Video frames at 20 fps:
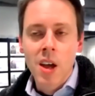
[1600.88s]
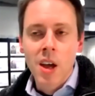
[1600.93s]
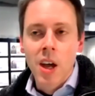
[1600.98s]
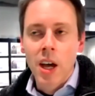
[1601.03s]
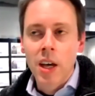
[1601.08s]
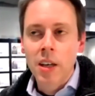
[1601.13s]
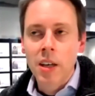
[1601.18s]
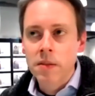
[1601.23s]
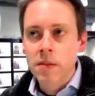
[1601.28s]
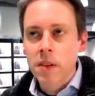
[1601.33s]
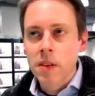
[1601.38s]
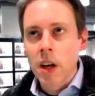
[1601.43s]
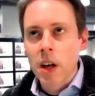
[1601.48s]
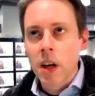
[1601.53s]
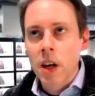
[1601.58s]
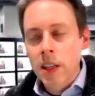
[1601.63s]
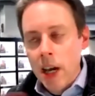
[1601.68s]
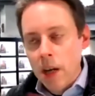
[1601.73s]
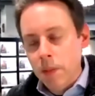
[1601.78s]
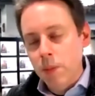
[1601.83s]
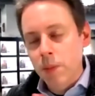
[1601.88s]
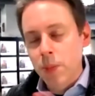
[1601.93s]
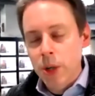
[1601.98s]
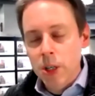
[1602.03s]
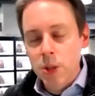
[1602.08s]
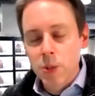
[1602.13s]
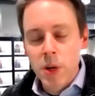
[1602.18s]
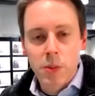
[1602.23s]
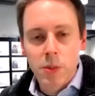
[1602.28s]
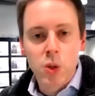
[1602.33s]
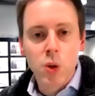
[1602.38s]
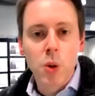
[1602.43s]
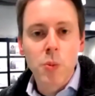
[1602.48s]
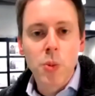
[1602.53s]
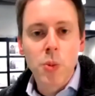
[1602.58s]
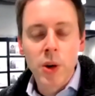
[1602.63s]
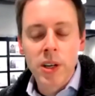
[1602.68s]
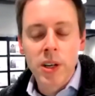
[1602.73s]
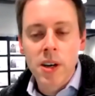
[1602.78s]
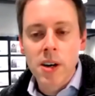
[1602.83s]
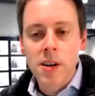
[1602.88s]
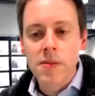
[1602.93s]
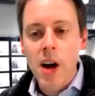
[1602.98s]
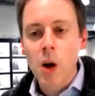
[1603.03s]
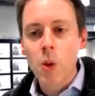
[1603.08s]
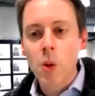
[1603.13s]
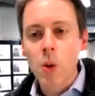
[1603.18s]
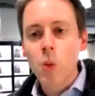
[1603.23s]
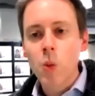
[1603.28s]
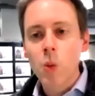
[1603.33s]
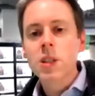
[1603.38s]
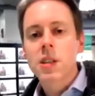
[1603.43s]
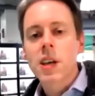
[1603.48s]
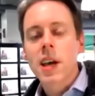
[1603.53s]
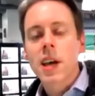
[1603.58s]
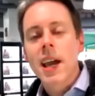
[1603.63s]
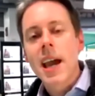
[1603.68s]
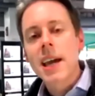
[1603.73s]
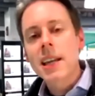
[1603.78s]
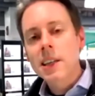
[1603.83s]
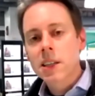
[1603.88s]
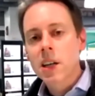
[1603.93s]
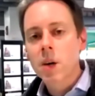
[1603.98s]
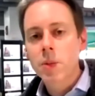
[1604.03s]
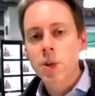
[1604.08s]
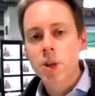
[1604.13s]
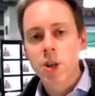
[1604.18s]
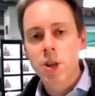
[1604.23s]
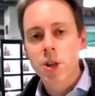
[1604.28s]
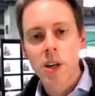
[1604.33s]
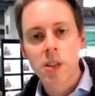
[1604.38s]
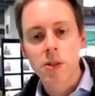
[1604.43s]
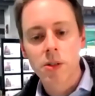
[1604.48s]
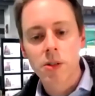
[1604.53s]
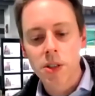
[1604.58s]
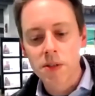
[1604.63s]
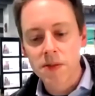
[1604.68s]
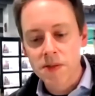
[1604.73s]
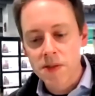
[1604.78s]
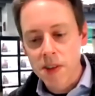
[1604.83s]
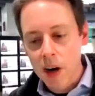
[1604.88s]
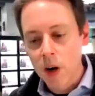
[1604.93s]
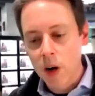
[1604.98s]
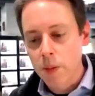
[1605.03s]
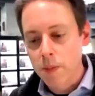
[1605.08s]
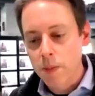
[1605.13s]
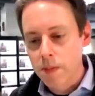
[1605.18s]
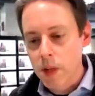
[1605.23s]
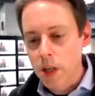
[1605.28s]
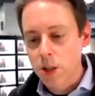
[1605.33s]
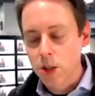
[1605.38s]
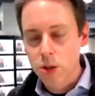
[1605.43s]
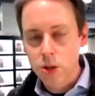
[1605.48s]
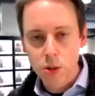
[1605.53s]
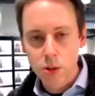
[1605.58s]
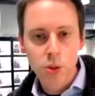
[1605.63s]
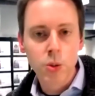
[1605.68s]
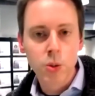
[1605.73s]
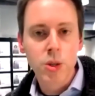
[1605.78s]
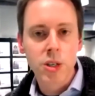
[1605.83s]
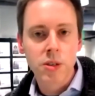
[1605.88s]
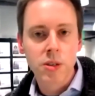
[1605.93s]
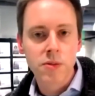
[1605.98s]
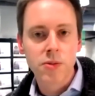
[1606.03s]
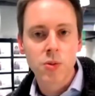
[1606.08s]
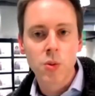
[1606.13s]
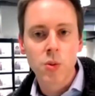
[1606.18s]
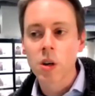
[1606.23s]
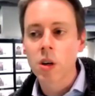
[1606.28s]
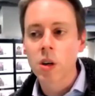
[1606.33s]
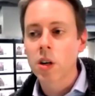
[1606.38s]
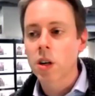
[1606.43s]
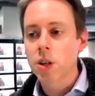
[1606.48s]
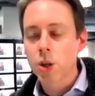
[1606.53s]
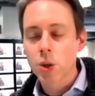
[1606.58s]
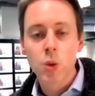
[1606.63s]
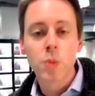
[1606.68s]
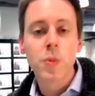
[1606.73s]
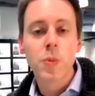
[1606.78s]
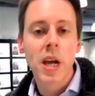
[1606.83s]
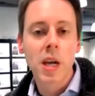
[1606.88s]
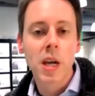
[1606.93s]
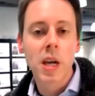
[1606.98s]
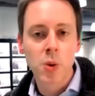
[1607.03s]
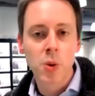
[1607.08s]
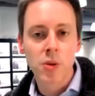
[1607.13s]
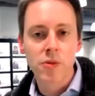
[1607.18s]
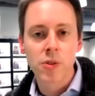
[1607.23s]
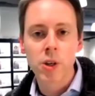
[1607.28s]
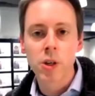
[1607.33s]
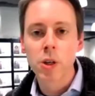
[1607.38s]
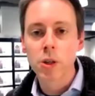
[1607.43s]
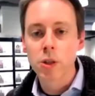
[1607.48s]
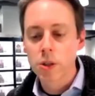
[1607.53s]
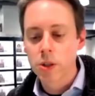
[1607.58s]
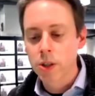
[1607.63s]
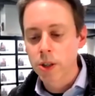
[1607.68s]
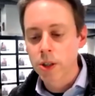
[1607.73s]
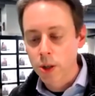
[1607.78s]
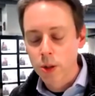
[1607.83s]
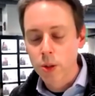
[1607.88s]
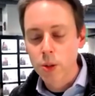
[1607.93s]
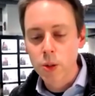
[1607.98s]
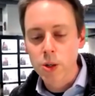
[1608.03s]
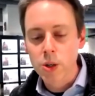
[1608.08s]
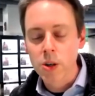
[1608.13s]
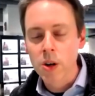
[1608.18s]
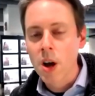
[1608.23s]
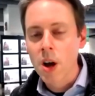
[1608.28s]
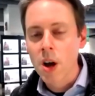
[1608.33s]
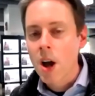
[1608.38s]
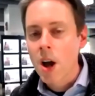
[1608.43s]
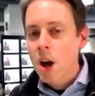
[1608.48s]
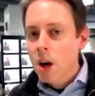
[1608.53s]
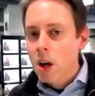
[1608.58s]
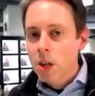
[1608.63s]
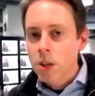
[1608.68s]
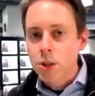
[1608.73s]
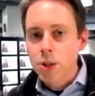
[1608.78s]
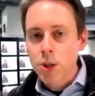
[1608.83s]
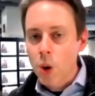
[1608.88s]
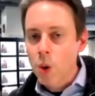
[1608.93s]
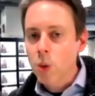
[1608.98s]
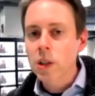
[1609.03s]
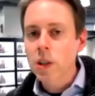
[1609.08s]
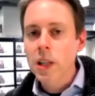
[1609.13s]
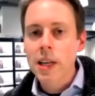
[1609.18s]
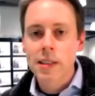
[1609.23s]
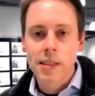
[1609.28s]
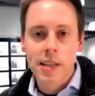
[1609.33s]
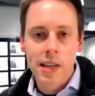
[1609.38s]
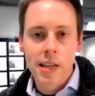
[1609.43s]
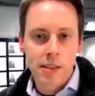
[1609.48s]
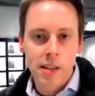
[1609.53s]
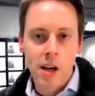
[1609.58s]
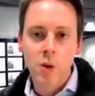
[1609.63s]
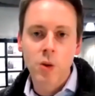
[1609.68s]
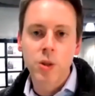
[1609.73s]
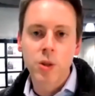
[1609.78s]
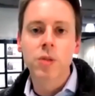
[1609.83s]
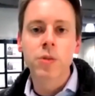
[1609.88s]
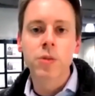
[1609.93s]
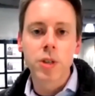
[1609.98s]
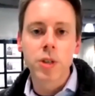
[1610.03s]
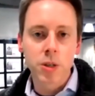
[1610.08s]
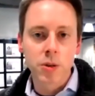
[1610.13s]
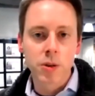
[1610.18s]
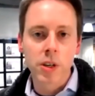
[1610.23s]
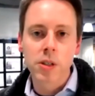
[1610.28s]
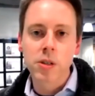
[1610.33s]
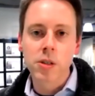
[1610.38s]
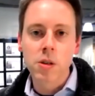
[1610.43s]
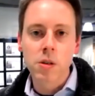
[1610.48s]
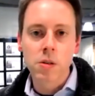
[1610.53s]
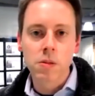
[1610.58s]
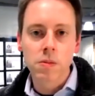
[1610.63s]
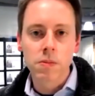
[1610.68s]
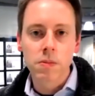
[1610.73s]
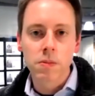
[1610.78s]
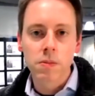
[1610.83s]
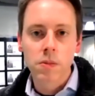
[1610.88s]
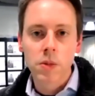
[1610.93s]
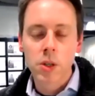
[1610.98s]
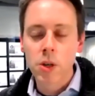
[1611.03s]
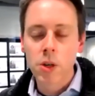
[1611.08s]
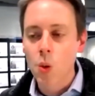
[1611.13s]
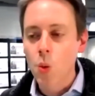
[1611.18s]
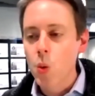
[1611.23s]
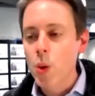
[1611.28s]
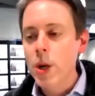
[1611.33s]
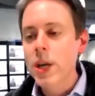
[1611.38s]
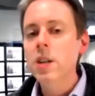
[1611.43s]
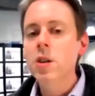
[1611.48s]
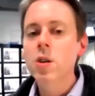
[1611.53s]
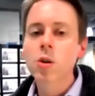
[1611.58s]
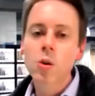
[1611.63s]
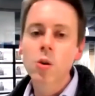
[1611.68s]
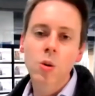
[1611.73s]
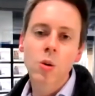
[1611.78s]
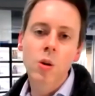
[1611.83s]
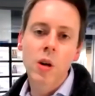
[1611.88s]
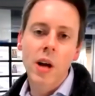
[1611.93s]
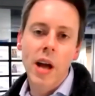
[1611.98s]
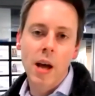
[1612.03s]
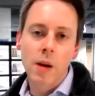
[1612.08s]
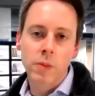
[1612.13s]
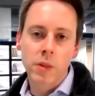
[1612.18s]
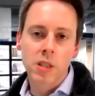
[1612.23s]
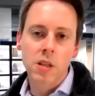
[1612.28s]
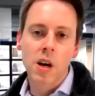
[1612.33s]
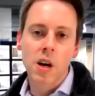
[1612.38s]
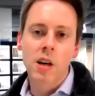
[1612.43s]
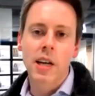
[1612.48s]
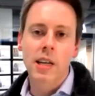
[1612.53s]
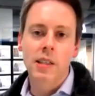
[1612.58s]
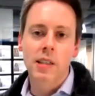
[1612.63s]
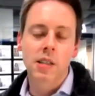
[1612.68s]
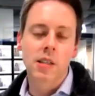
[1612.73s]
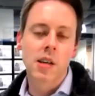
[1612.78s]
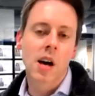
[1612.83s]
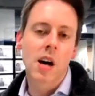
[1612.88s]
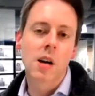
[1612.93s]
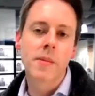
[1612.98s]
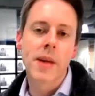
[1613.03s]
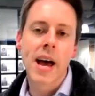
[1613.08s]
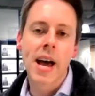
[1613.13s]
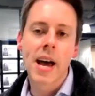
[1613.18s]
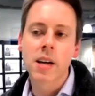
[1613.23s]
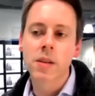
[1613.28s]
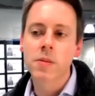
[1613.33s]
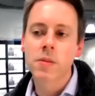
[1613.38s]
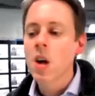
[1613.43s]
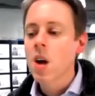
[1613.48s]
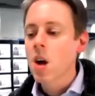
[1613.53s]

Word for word: And, mm-hmm. and that brings me up to a point of I would say anytime you're trying to develop a solution for a true pain point for your, your user, don't let technology restrict you. You know, we knew Amazon at the time had